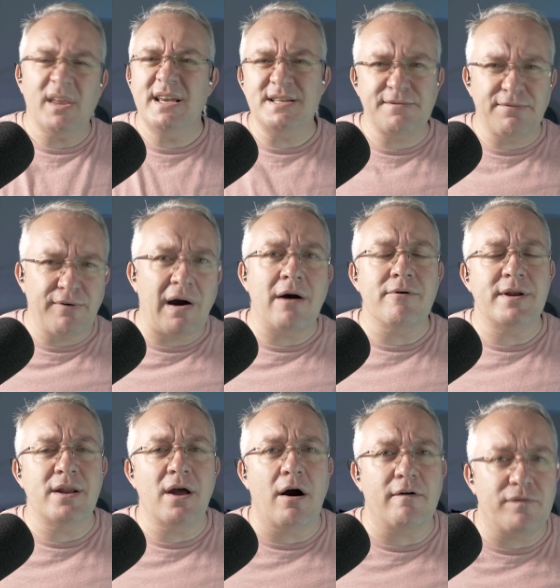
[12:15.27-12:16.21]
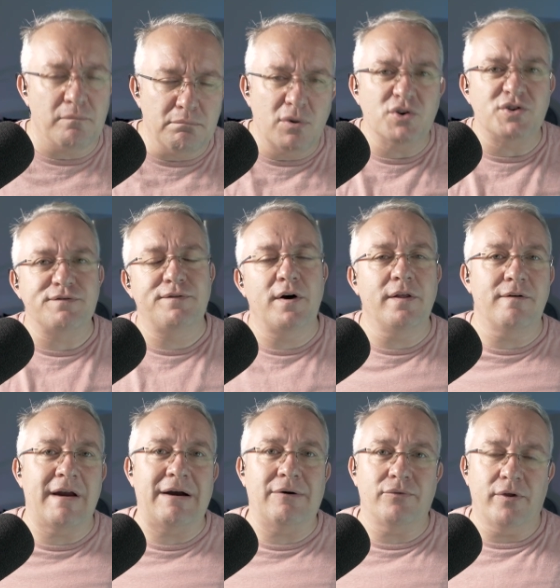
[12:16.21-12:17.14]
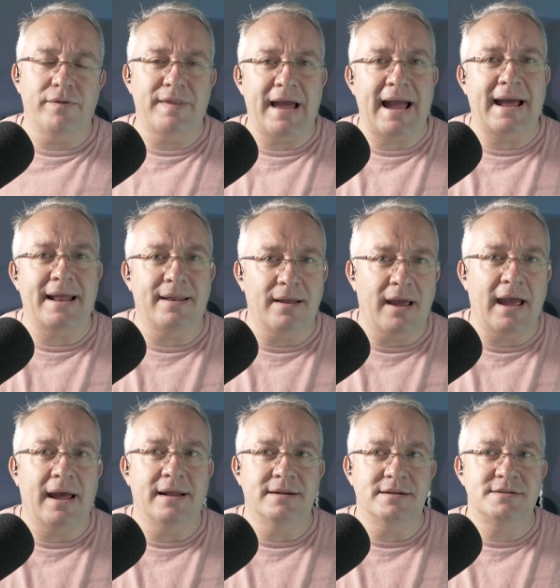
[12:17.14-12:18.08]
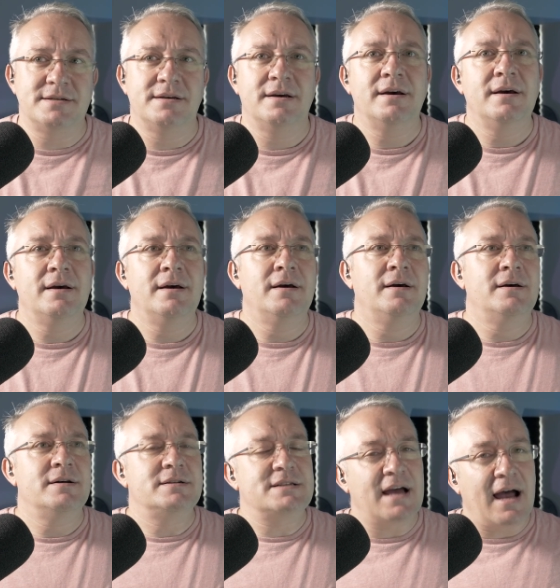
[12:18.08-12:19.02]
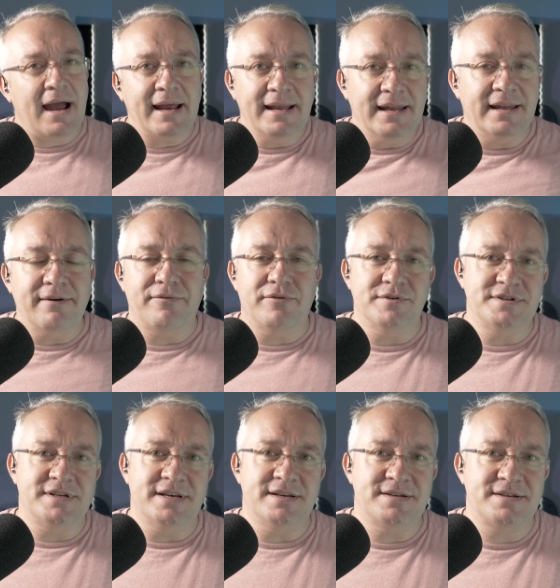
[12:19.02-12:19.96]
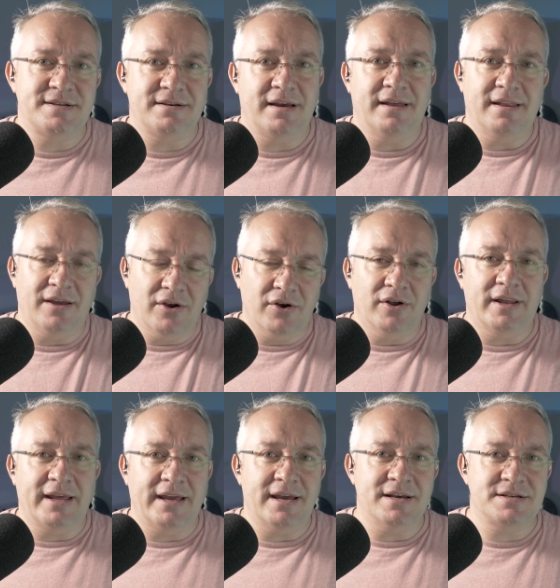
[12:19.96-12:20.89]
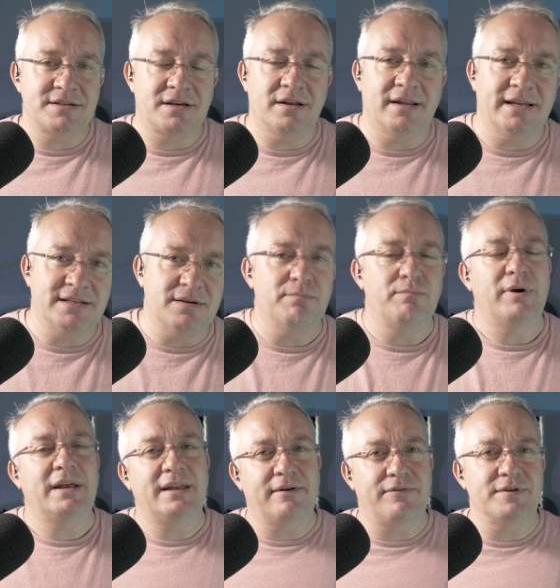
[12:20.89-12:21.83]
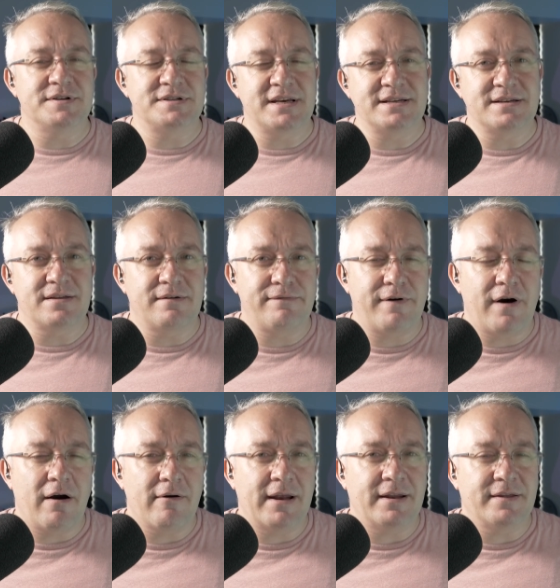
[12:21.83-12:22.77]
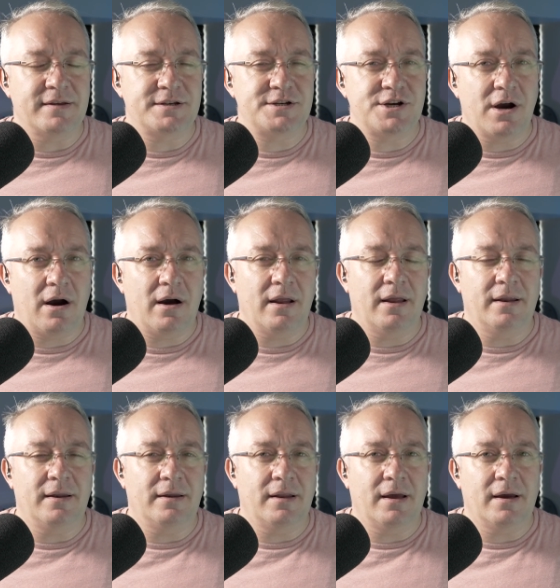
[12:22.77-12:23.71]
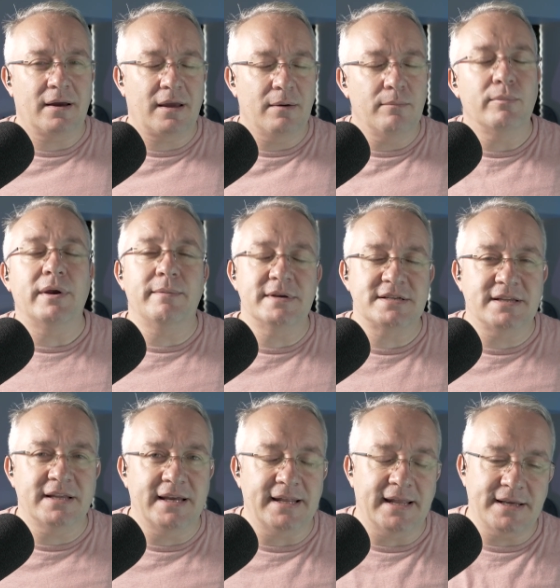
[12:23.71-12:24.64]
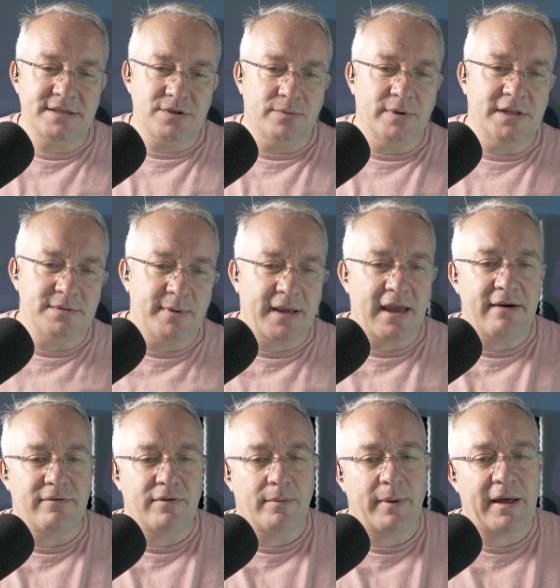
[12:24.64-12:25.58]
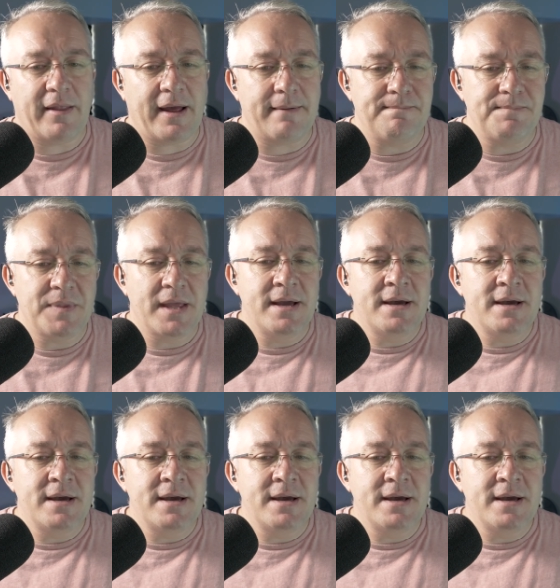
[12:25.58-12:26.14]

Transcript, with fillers: is far enough. Much further out than that, and tiny differences in the early years can lead to big differences at the far end of the chart, and uh, can be misleading. So we need to be careful about that.